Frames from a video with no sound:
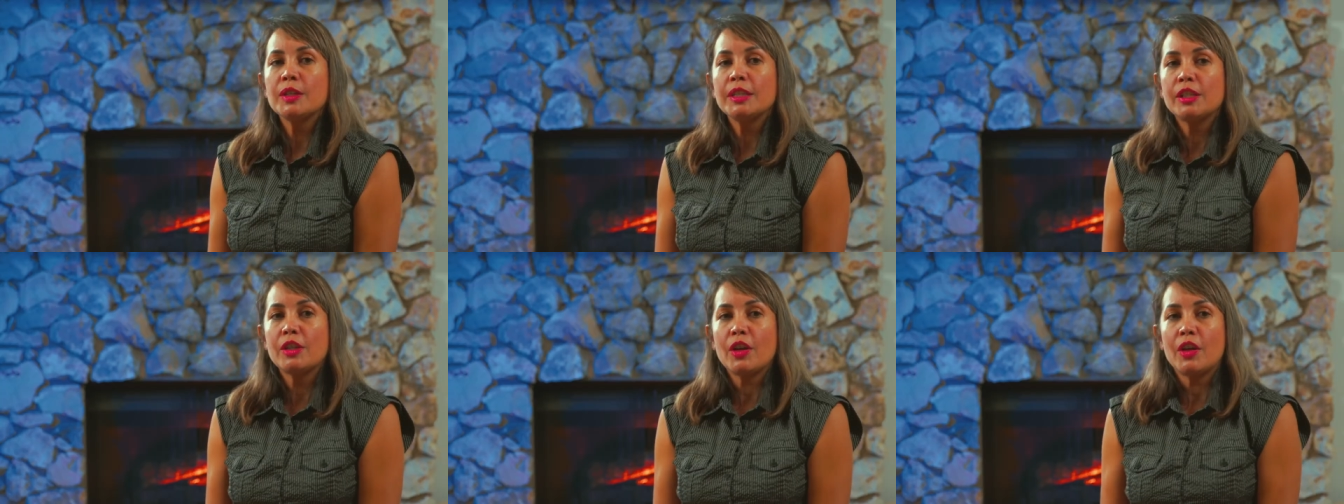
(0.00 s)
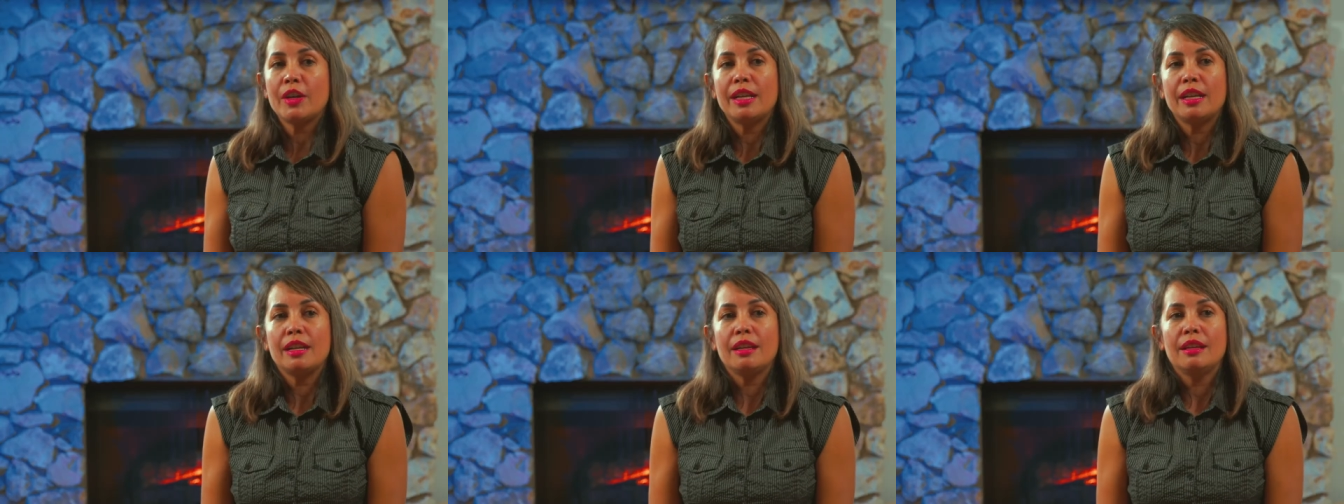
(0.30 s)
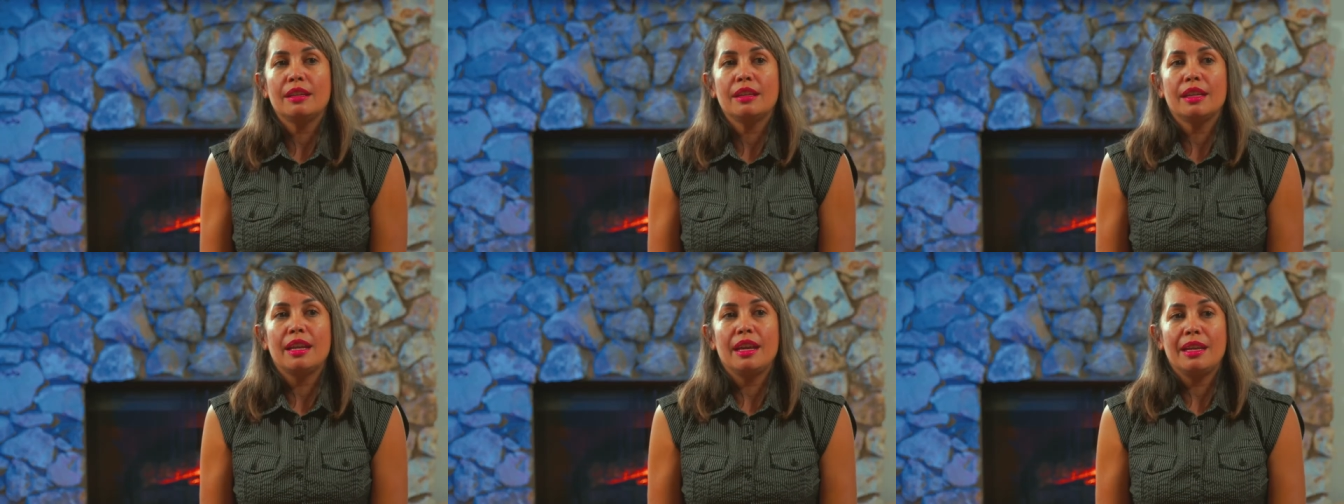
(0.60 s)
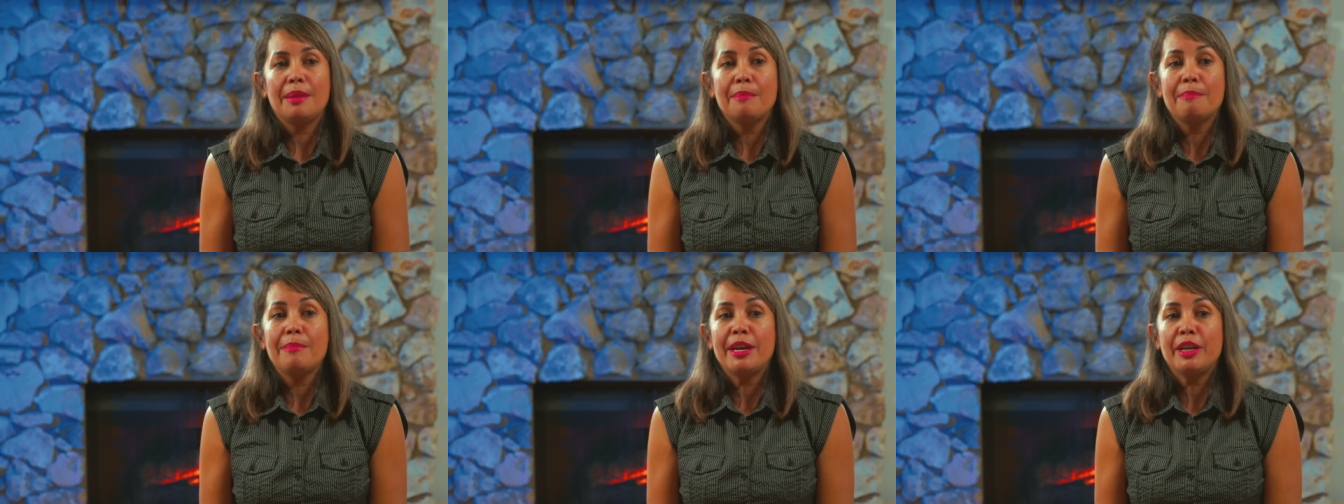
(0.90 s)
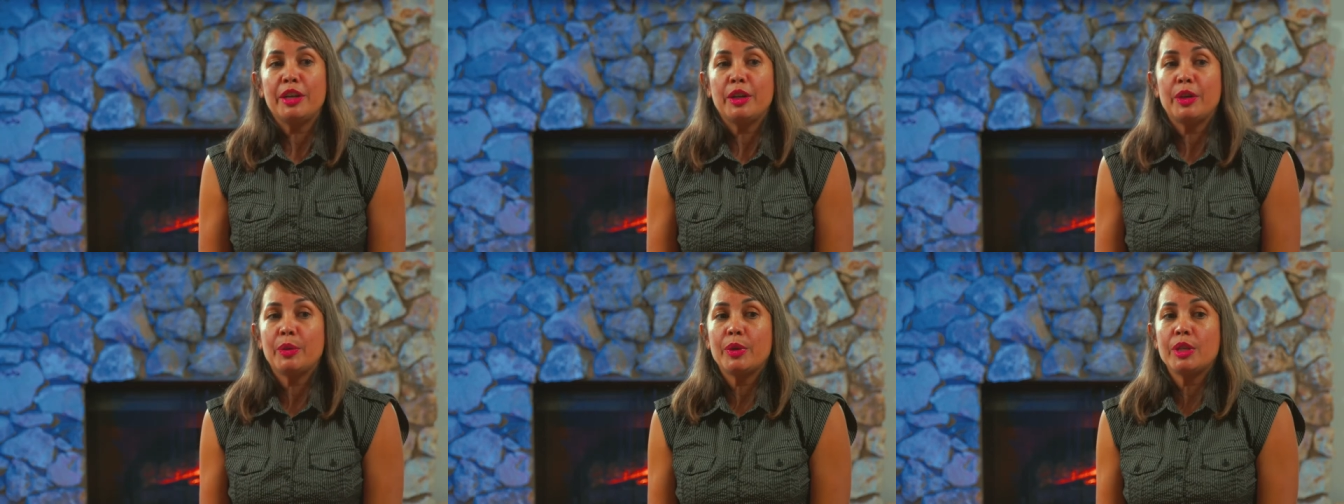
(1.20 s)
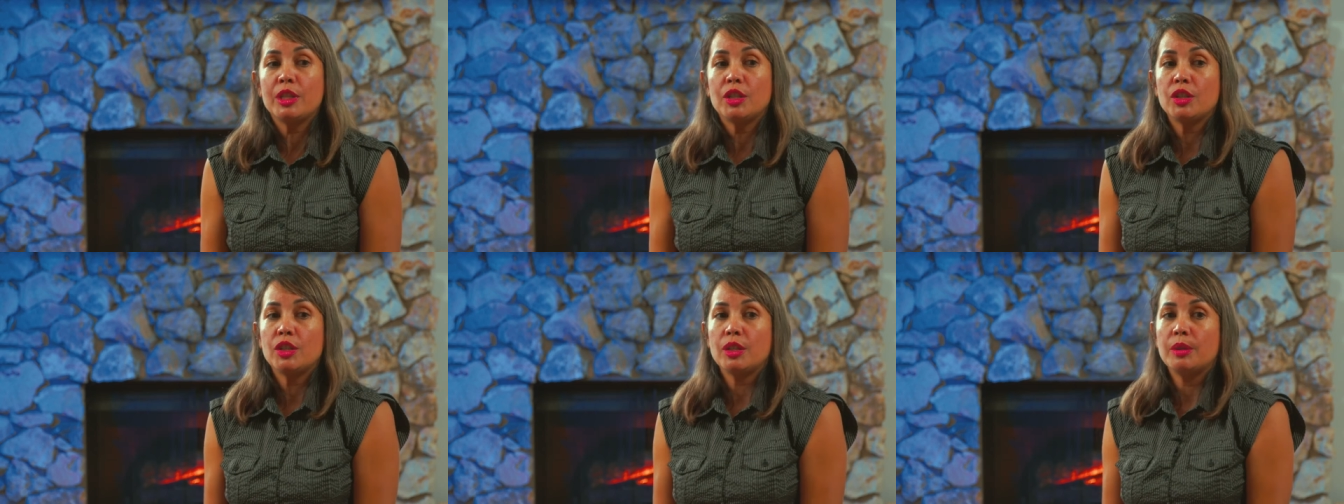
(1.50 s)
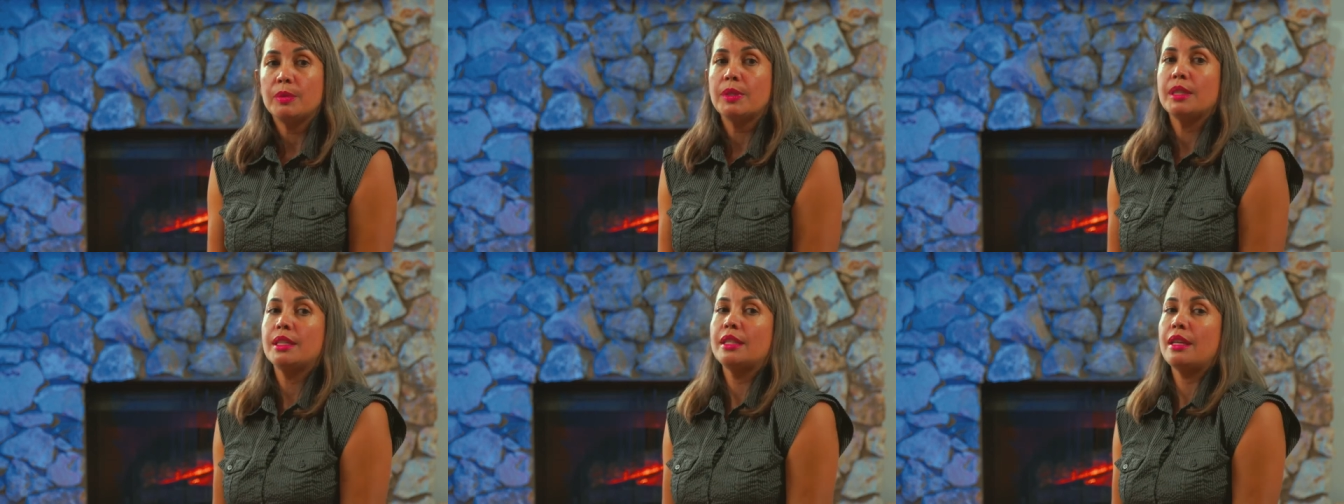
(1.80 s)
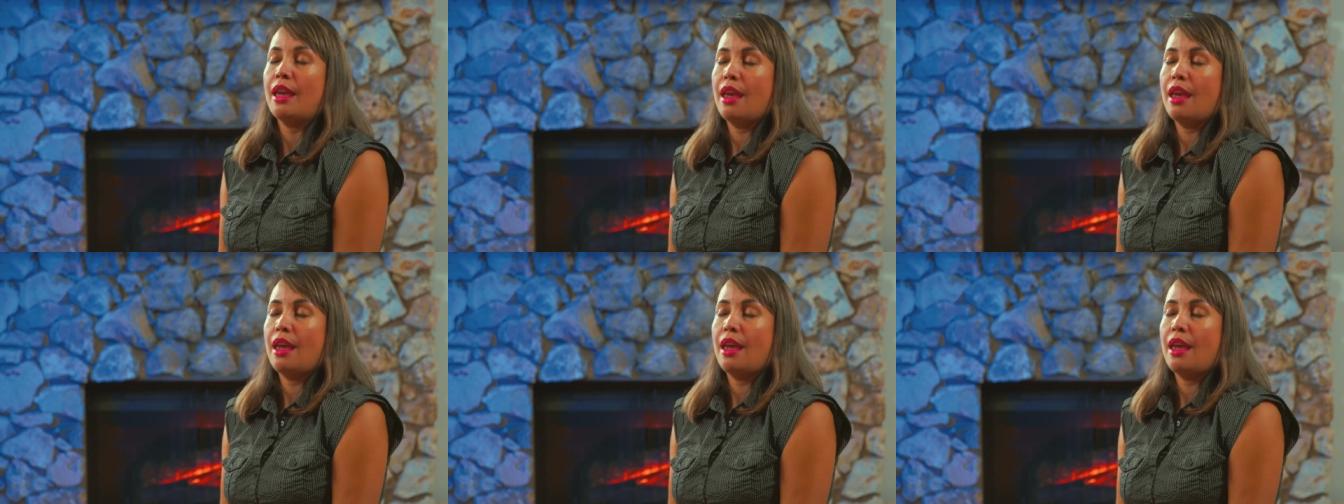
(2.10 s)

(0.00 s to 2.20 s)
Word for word: started getting better when she was